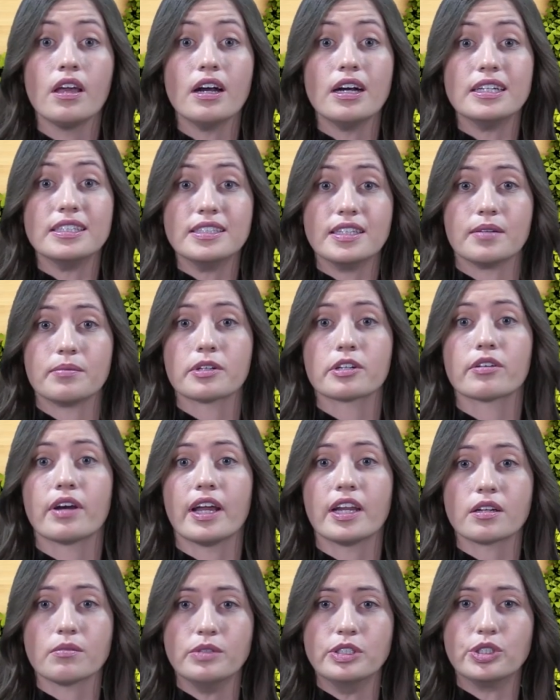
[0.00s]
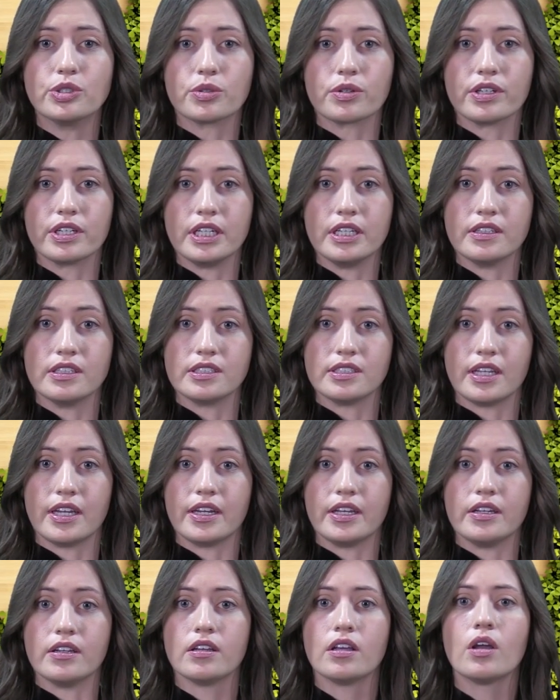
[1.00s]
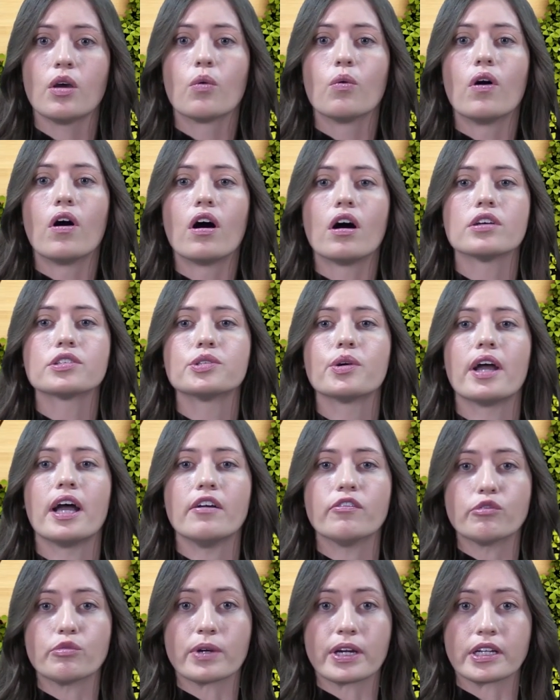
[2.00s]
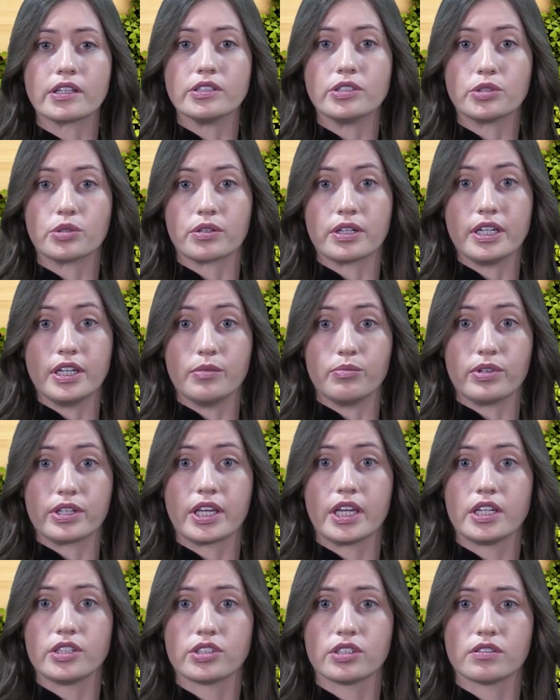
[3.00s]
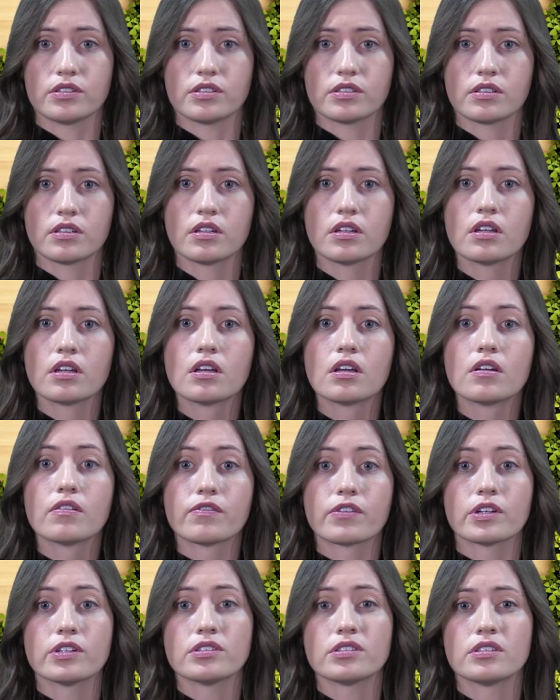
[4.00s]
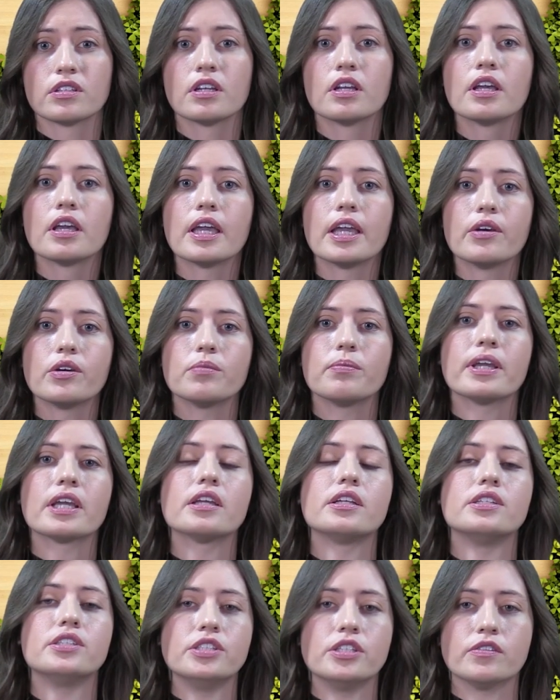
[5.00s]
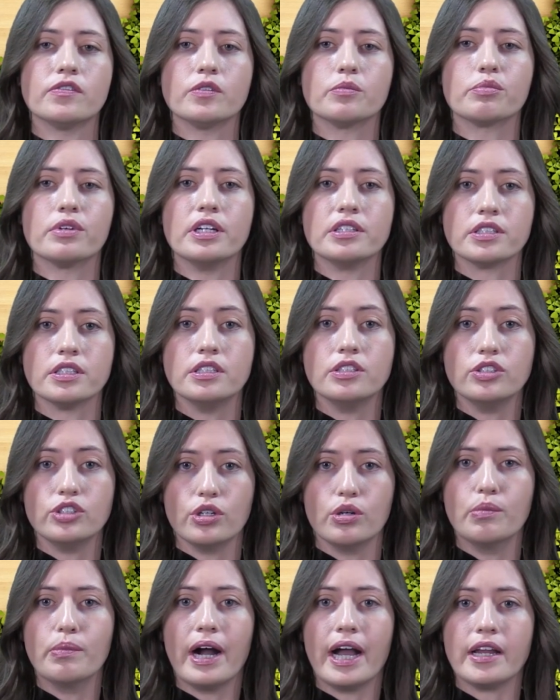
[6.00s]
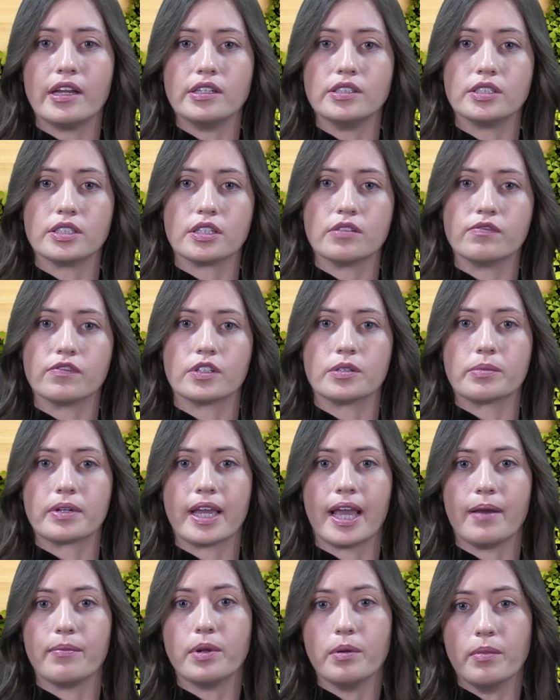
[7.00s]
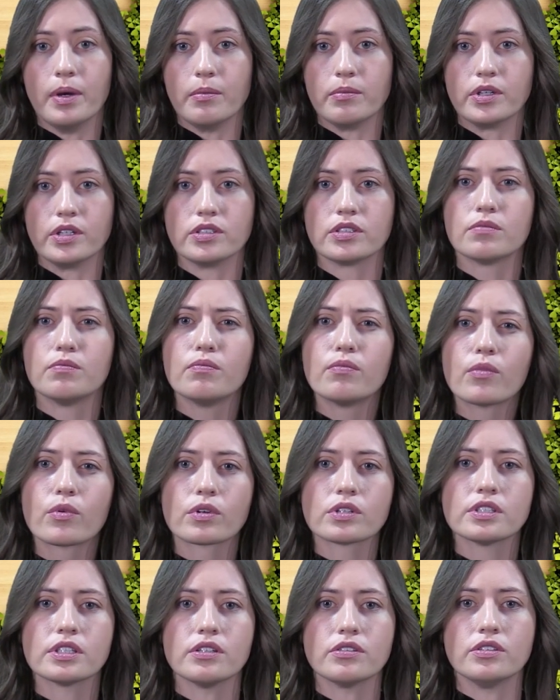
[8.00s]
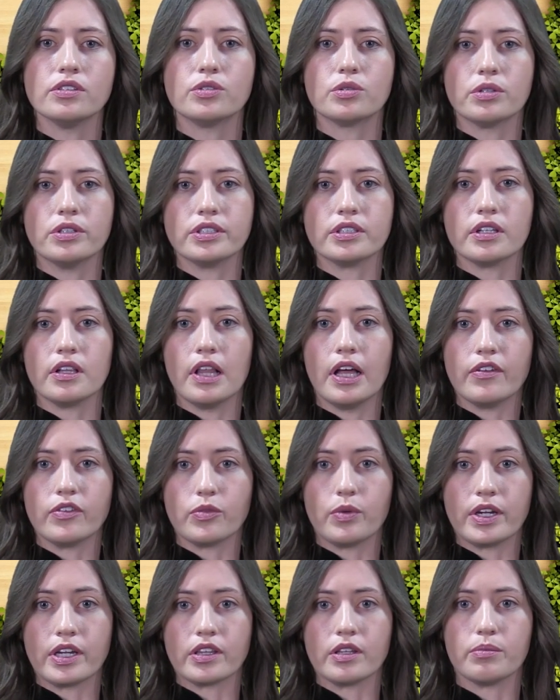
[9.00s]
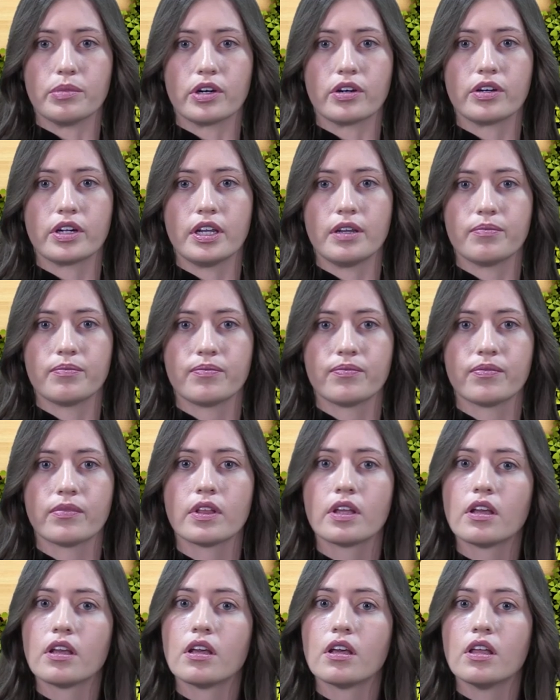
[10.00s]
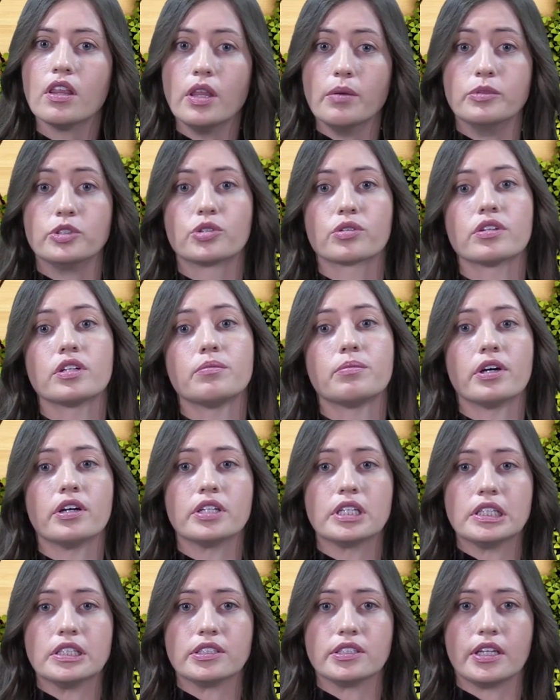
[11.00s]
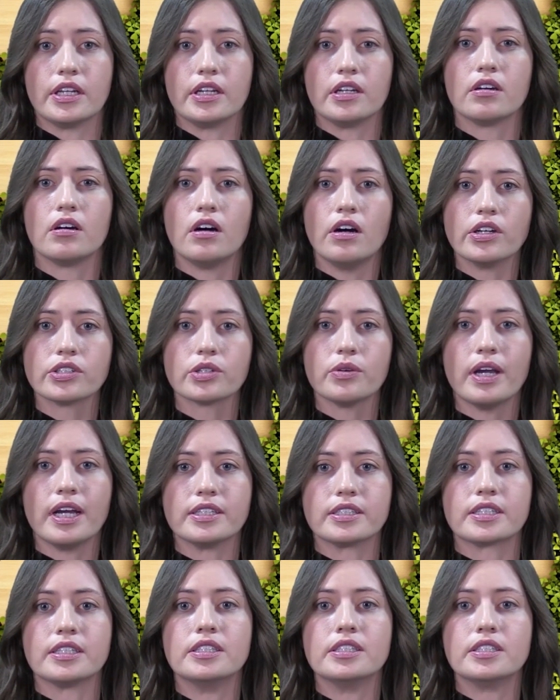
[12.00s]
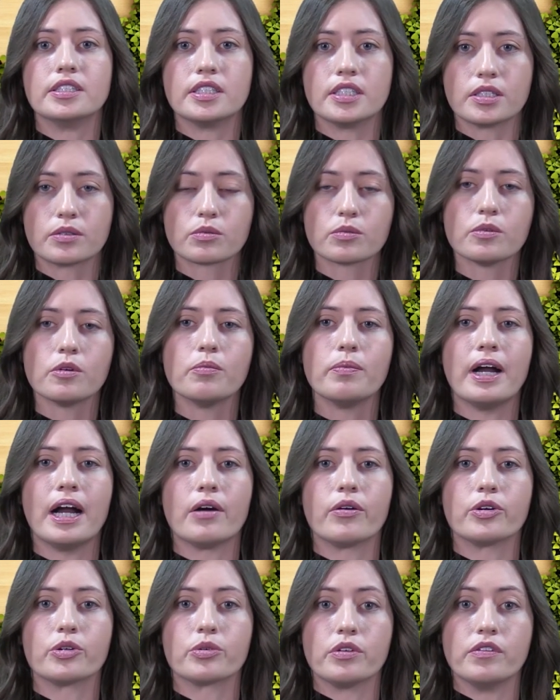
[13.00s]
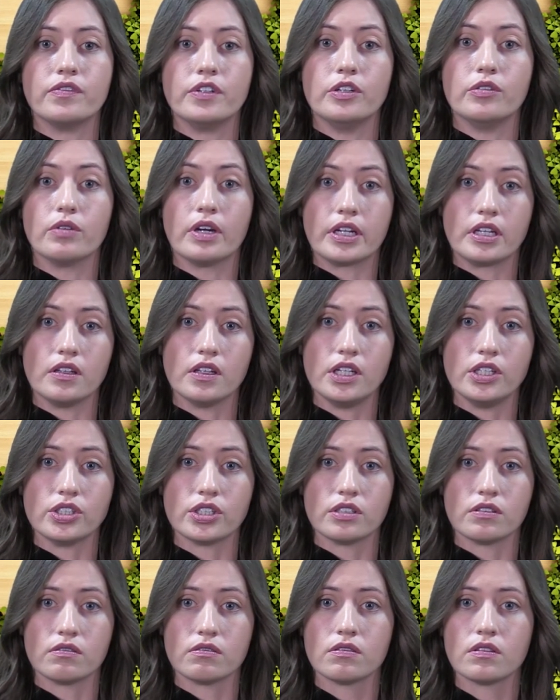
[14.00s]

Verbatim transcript: A Democratic majority in the Senate will also have regulatory implications. First, it would make it easier for President Joe Biden to confirm cabinet members more tilted towards the left wing of the party. The majority party in the Senate also has considerable power to review regulation.